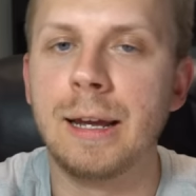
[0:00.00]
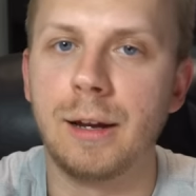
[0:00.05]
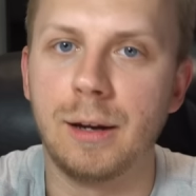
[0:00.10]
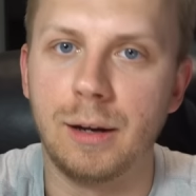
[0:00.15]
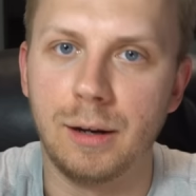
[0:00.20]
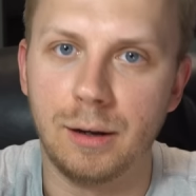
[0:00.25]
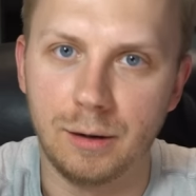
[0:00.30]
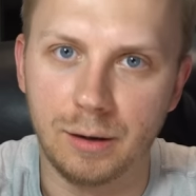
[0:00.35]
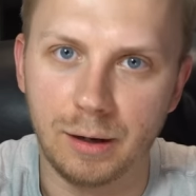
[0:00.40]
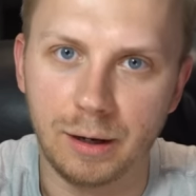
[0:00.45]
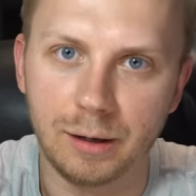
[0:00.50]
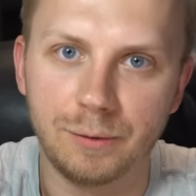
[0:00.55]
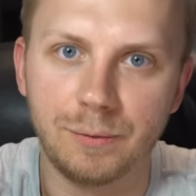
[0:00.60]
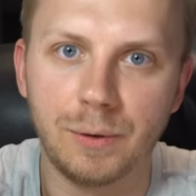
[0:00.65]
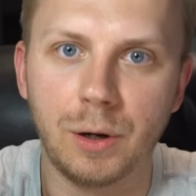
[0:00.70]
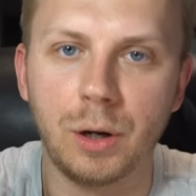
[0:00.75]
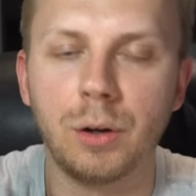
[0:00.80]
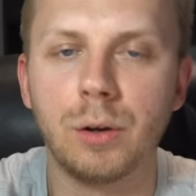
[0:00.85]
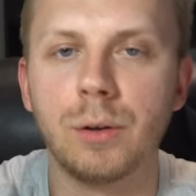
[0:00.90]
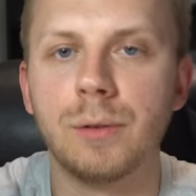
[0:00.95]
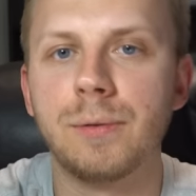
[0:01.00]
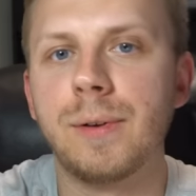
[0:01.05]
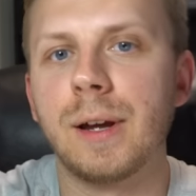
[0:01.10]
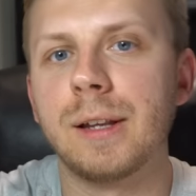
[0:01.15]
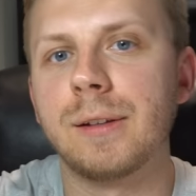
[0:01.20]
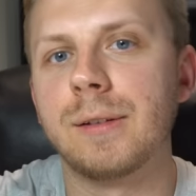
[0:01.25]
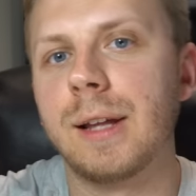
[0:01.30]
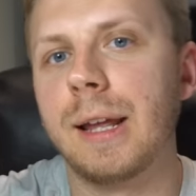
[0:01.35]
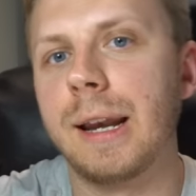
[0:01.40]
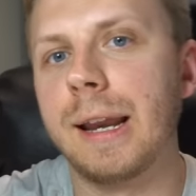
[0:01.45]
Uh, has very good,
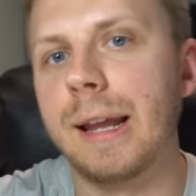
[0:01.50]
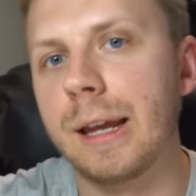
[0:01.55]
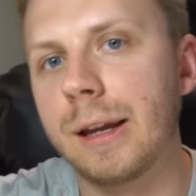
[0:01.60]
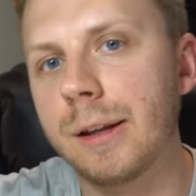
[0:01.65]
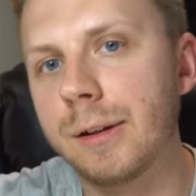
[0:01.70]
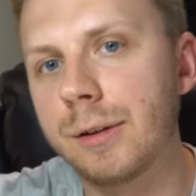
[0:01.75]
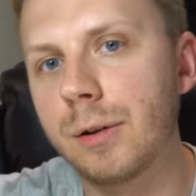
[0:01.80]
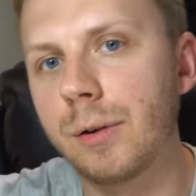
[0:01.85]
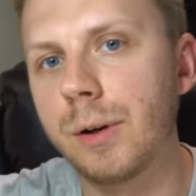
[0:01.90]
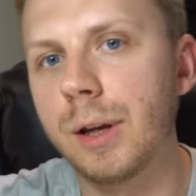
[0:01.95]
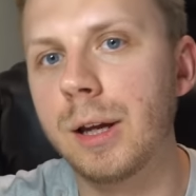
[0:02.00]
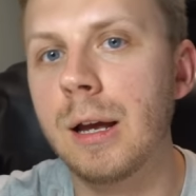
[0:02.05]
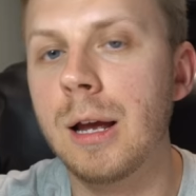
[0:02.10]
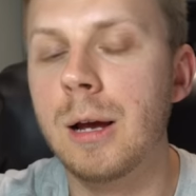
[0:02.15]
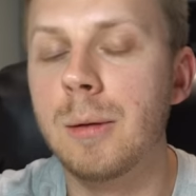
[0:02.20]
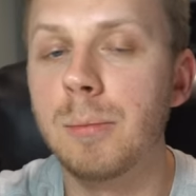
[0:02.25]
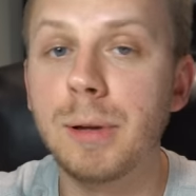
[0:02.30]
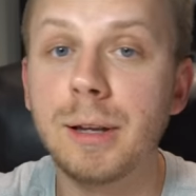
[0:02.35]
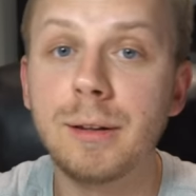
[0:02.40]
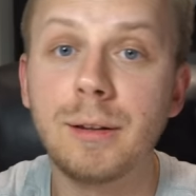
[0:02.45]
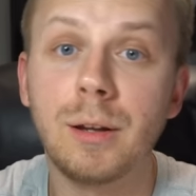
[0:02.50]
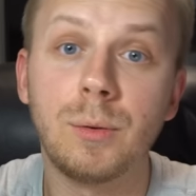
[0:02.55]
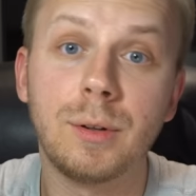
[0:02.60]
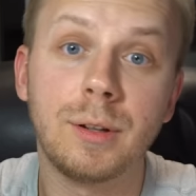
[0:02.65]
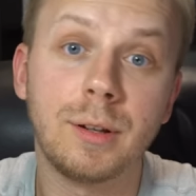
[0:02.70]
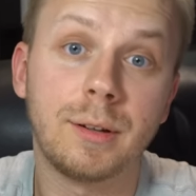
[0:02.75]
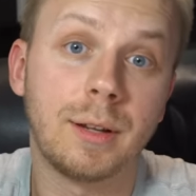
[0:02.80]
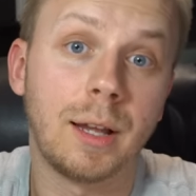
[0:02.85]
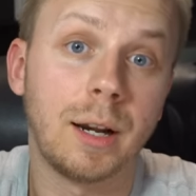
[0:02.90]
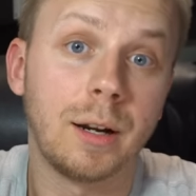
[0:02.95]
fascinating history. Plus, I was
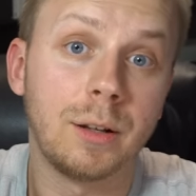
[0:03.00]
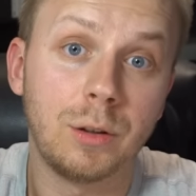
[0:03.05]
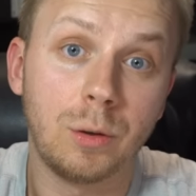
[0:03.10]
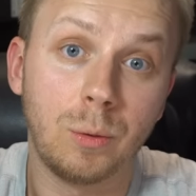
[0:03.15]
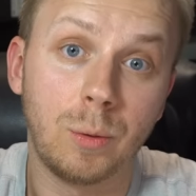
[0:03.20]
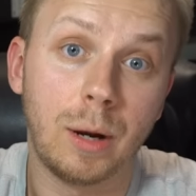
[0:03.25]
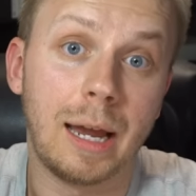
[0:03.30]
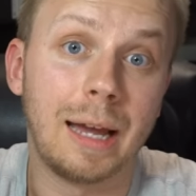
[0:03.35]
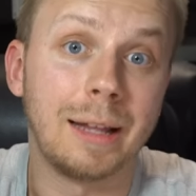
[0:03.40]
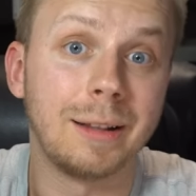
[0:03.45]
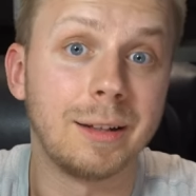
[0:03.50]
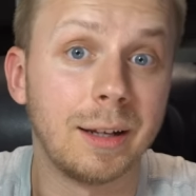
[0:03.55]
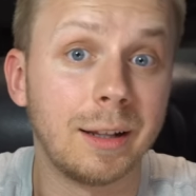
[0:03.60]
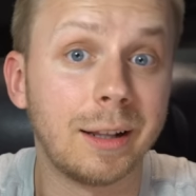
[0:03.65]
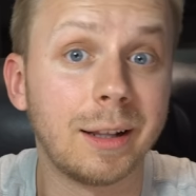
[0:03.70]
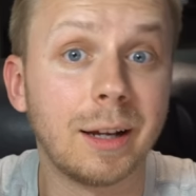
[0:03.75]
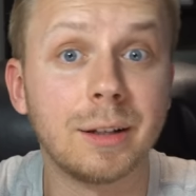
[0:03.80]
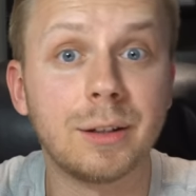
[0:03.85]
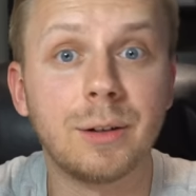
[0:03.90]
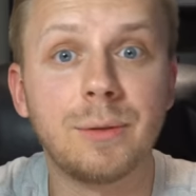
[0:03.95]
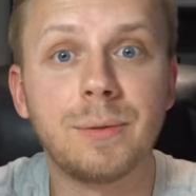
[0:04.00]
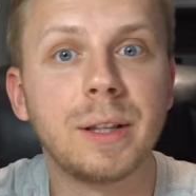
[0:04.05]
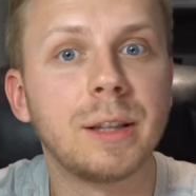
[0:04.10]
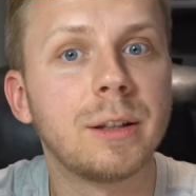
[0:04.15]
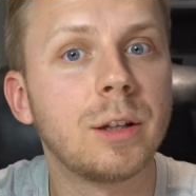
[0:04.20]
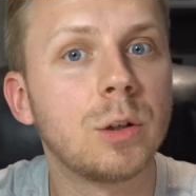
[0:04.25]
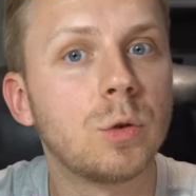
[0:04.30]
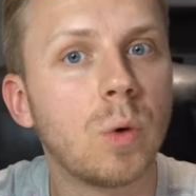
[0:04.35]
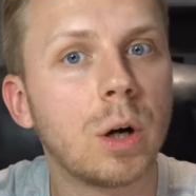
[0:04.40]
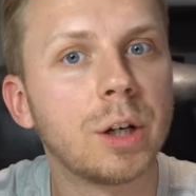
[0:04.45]
excited to add another
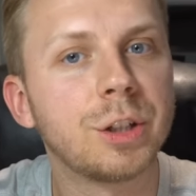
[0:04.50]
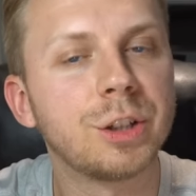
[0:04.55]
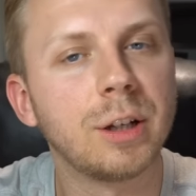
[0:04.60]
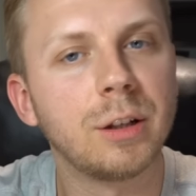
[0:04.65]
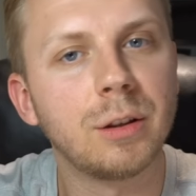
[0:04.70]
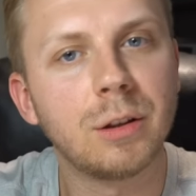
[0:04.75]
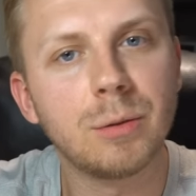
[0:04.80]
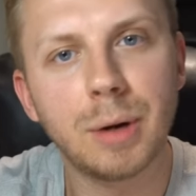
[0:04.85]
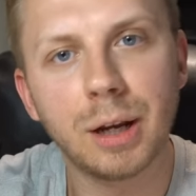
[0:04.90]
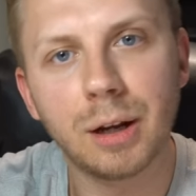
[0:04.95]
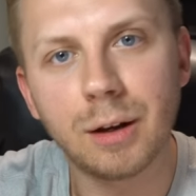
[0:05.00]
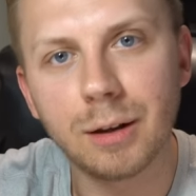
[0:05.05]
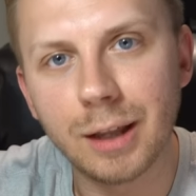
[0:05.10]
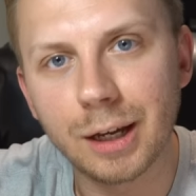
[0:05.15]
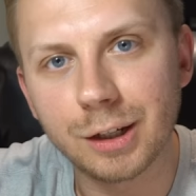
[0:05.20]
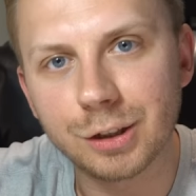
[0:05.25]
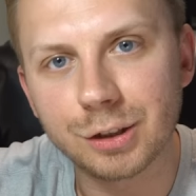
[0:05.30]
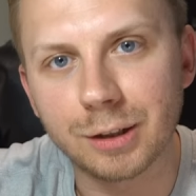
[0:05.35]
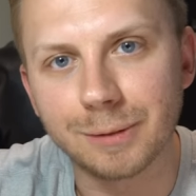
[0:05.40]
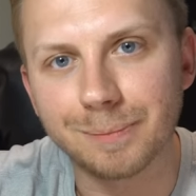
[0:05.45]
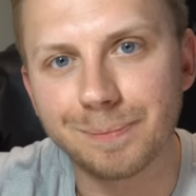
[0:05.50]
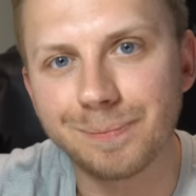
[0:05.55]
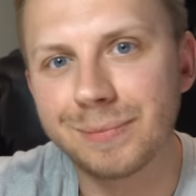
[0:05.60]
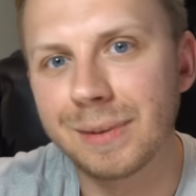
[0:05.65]
vintage watch into my collection.